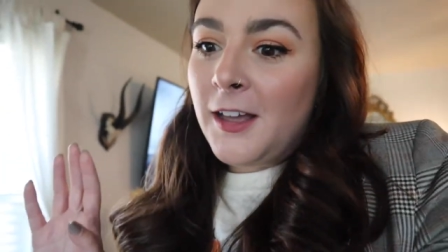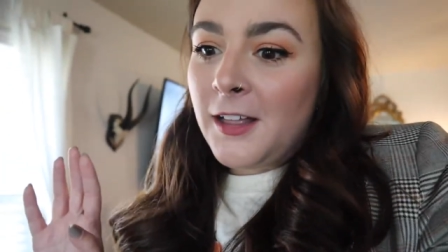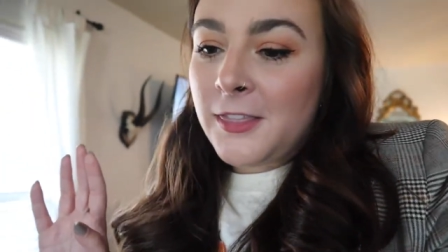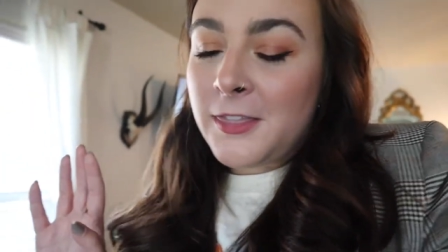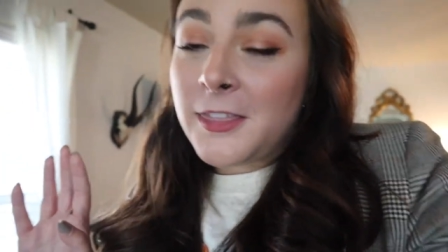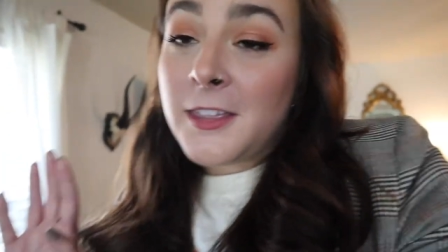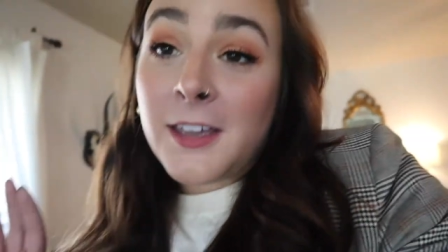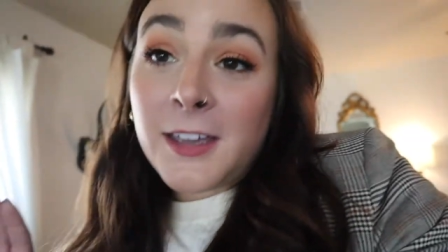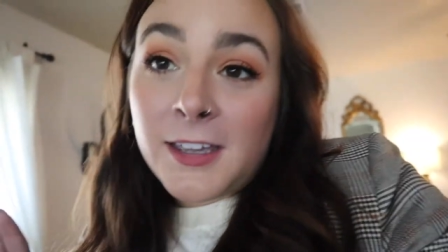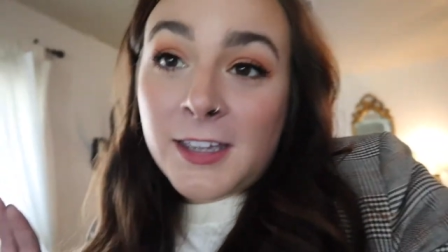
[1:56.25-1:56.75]

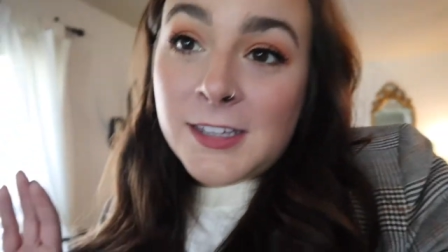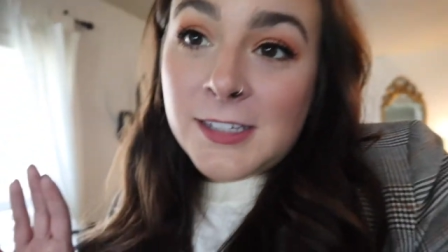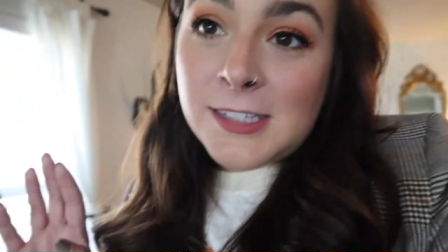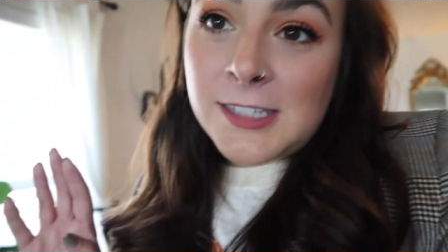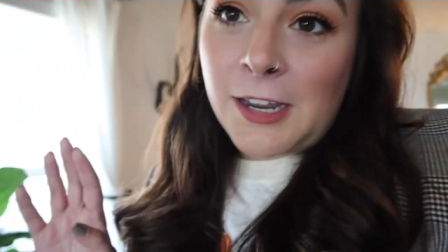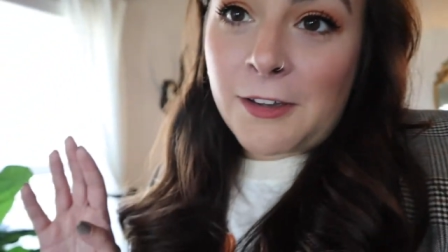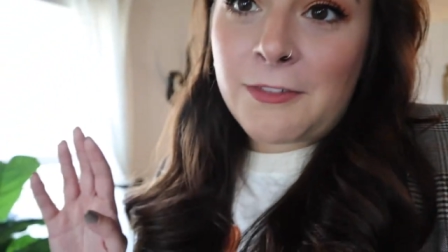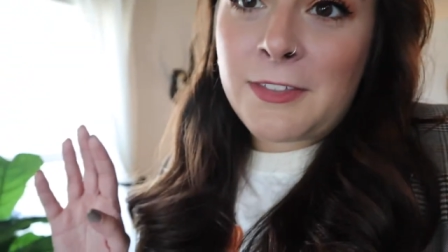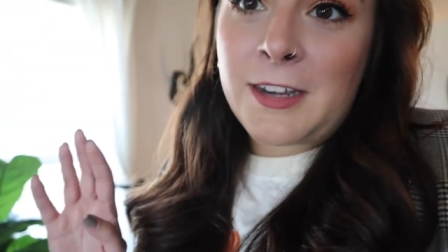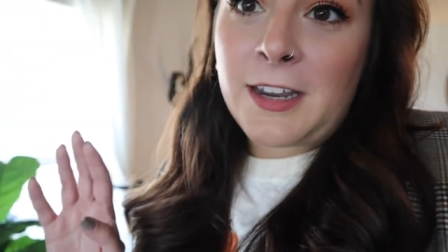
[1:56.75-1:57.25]
the
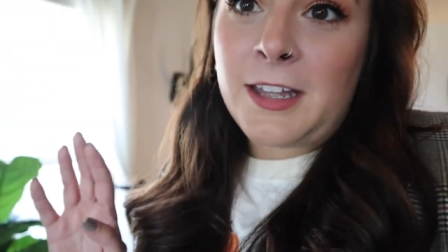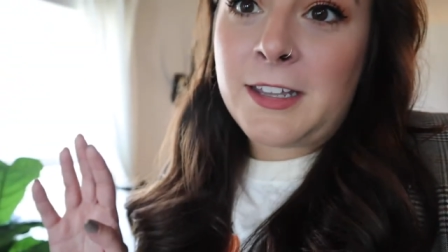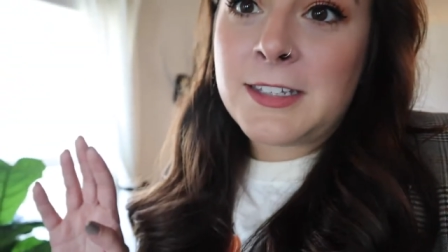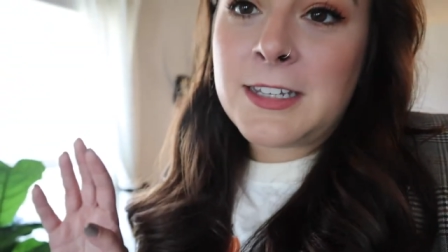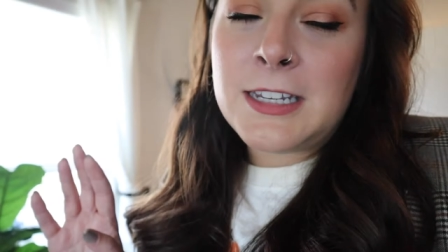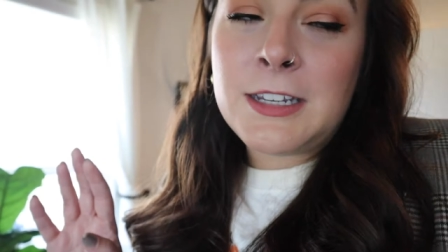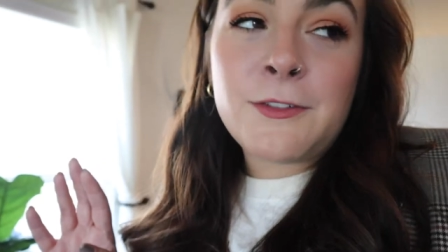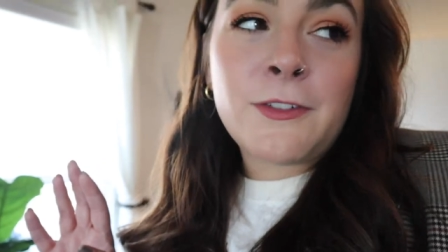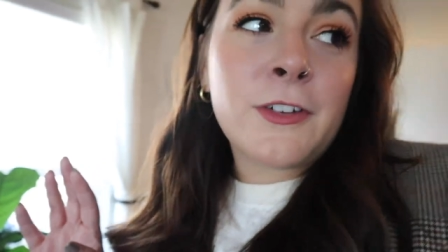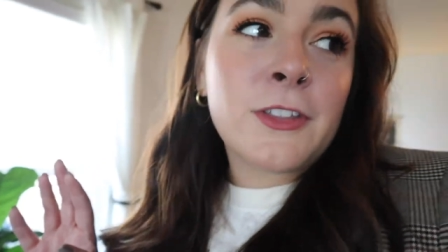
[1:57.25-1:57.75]
stuff that I'll
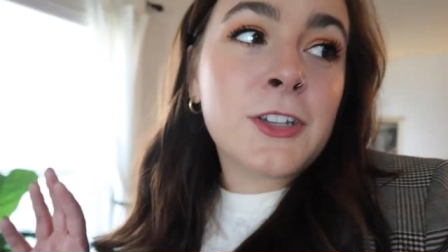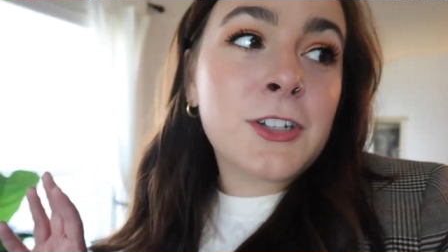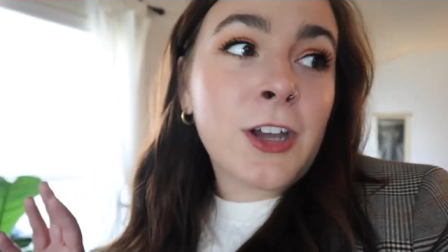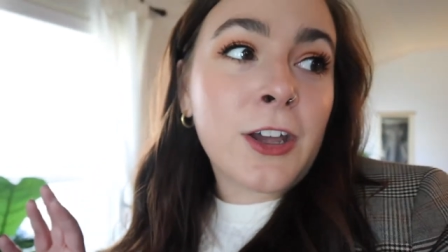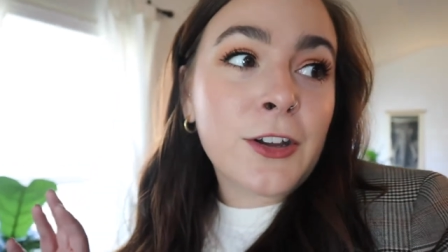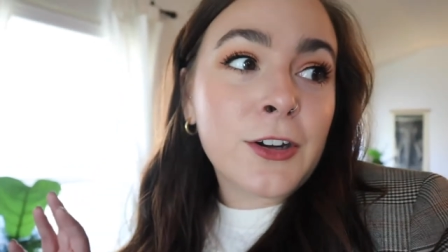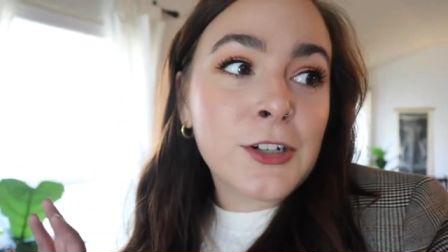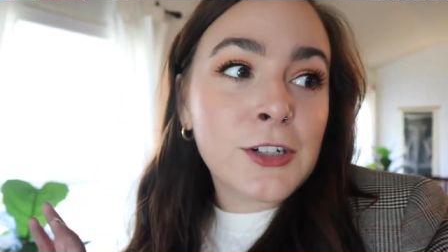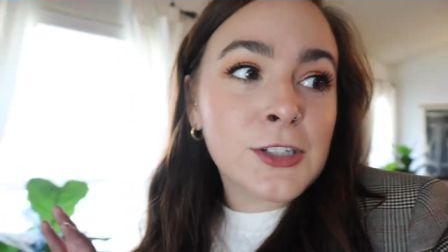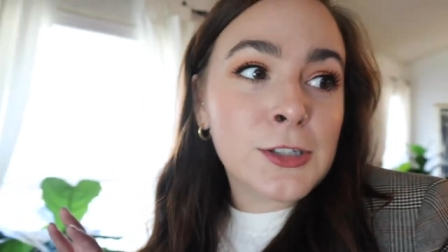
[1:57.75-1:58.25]
need for the
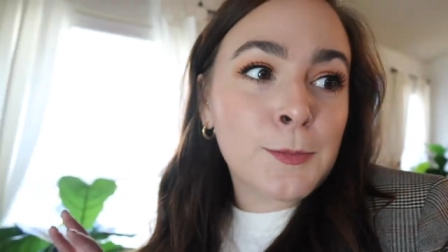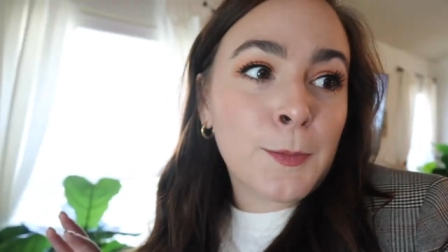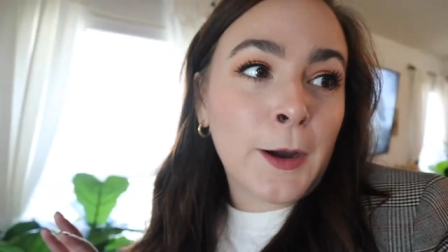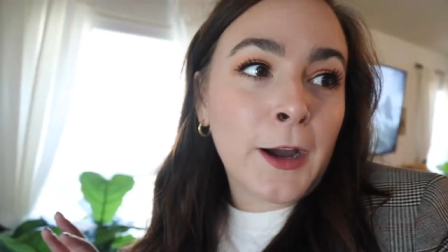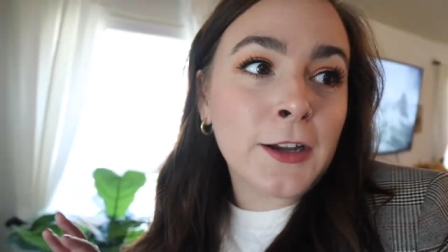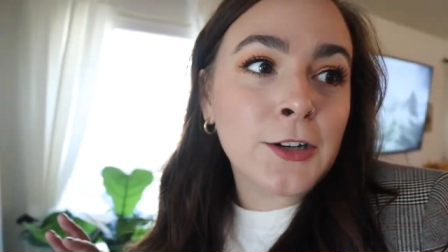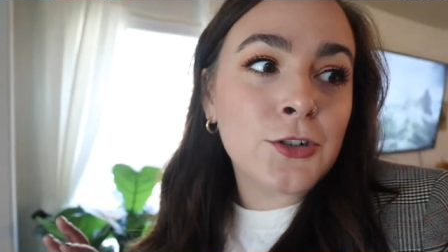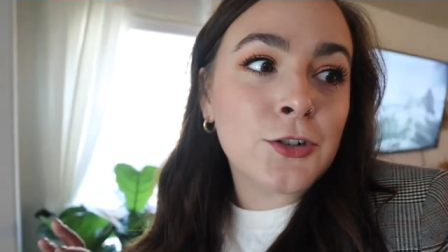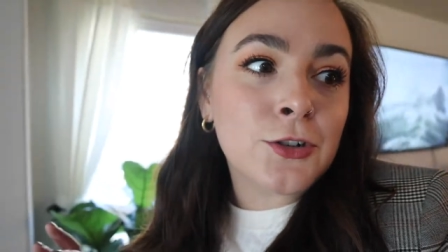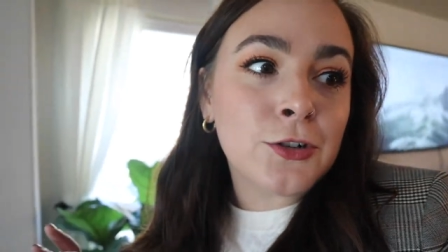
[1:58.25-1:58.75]
dollar
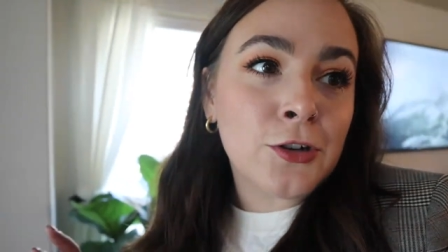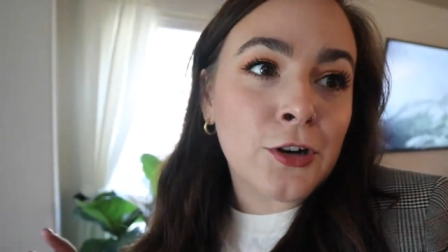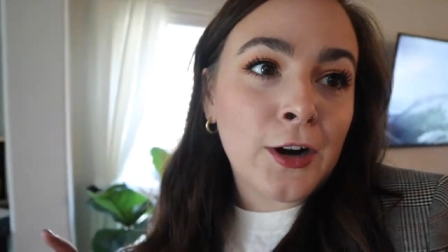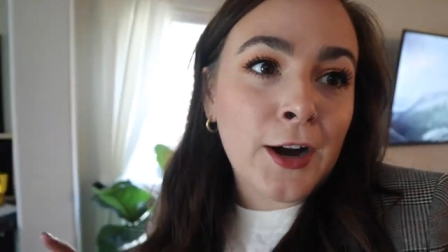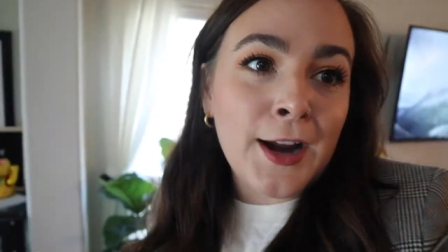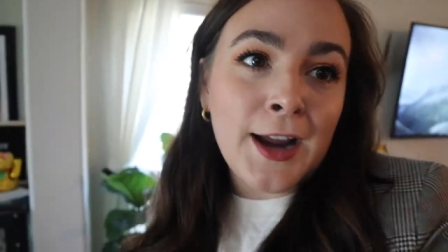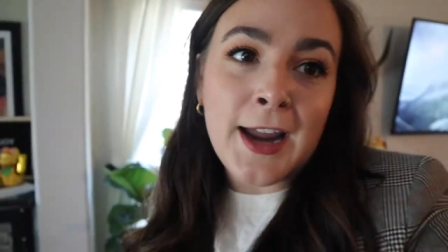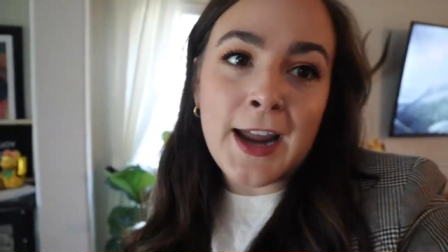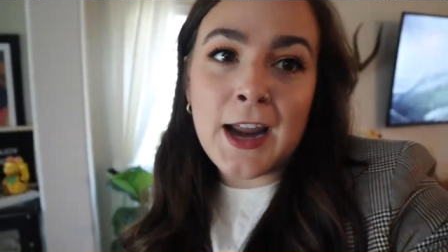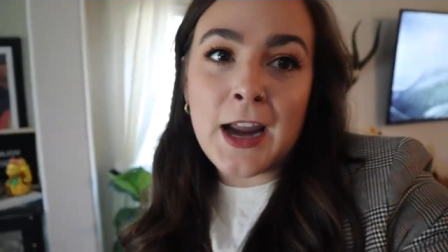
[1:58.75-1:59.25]
spot
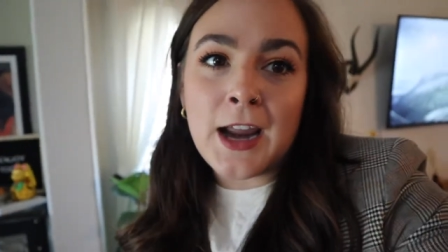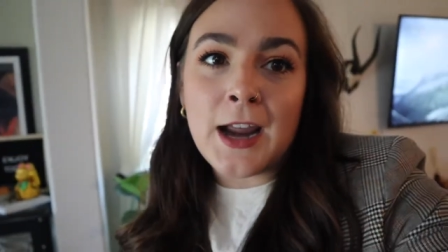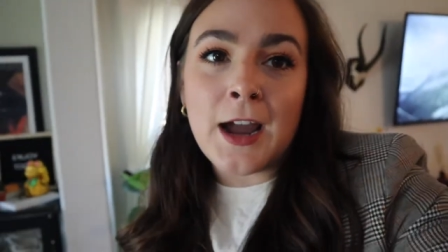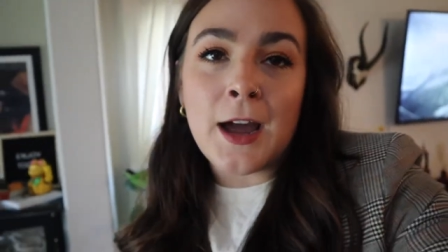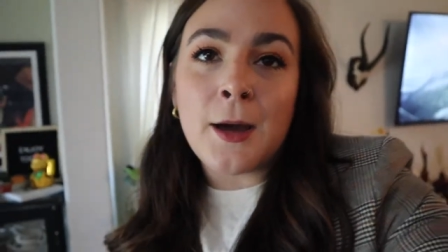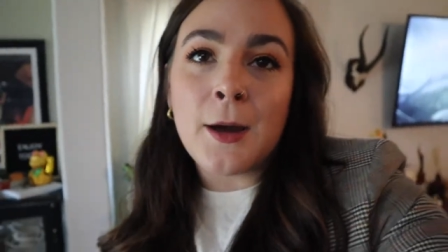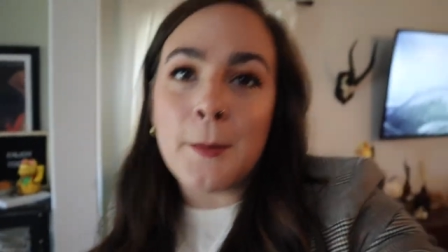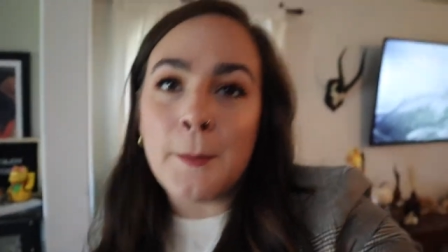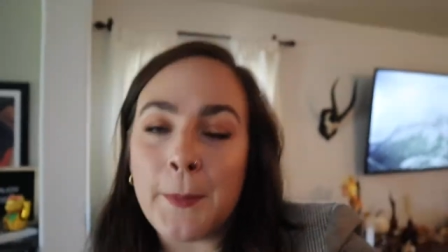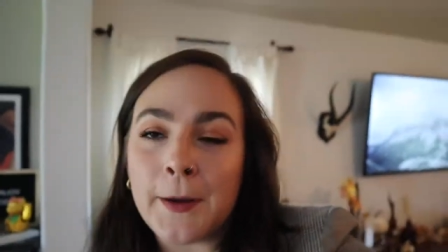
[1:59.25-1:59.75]
tray,
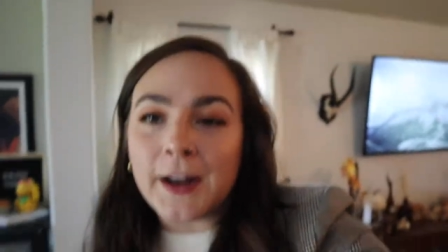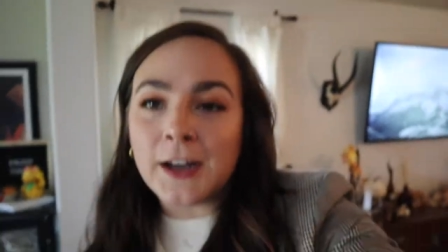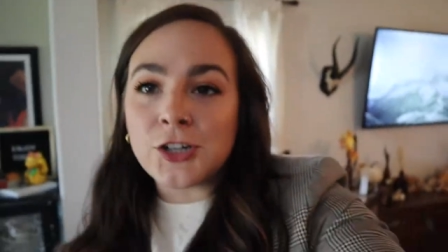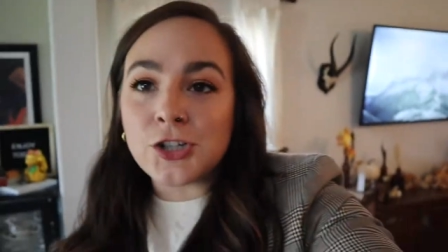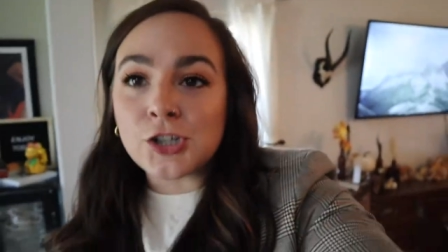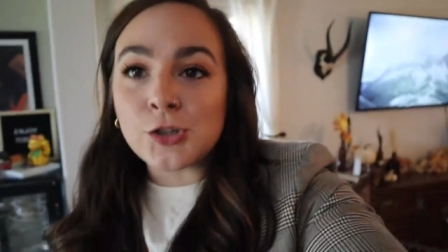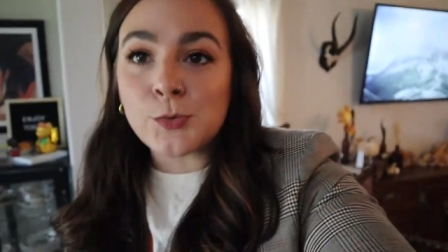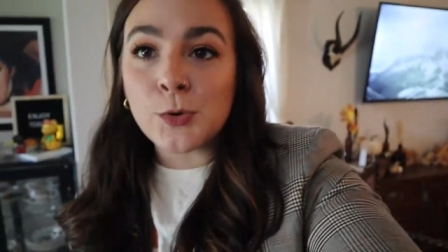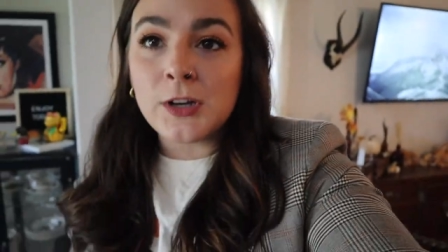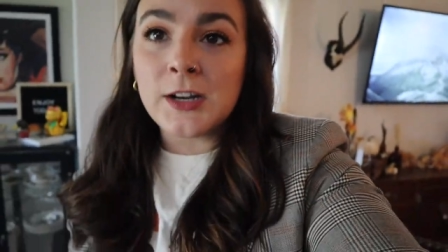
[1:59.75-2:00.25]
but I
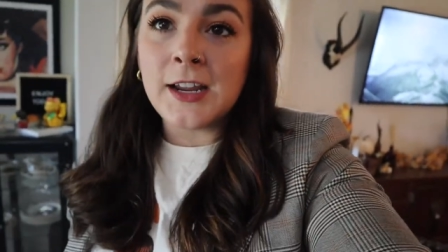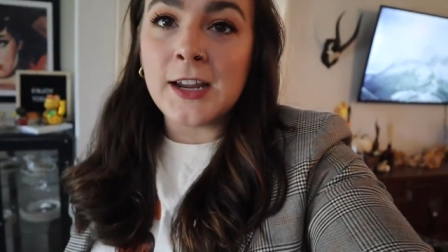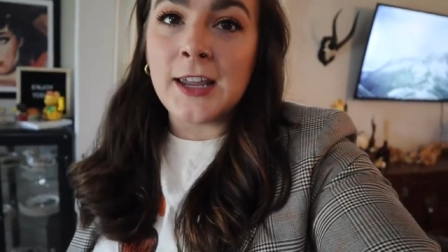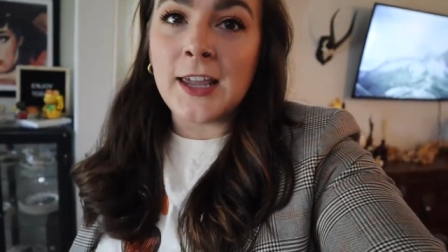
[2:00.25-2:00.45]
just want to